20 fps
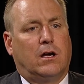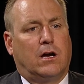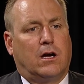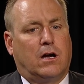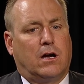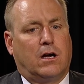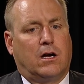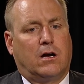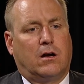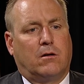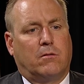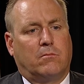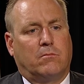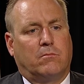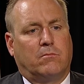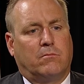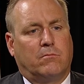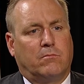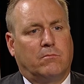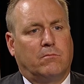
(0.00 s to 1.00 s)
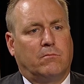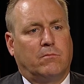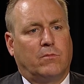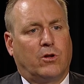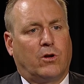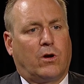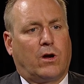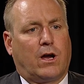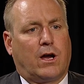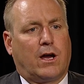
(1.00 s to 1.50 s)

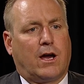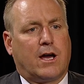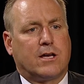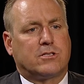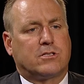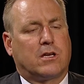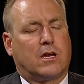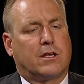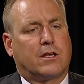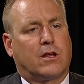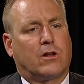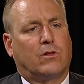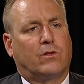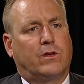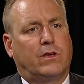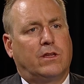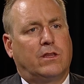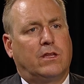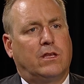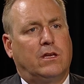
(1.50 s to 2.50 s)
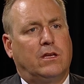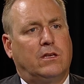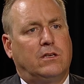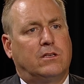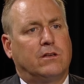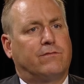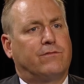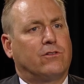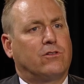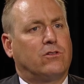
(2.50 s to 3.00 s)
I saw not only the
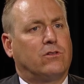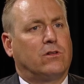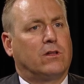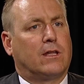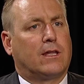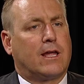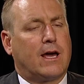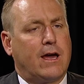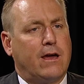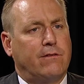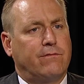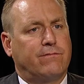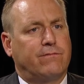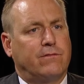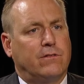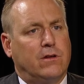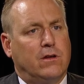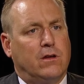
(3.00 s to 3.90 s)
difficult life,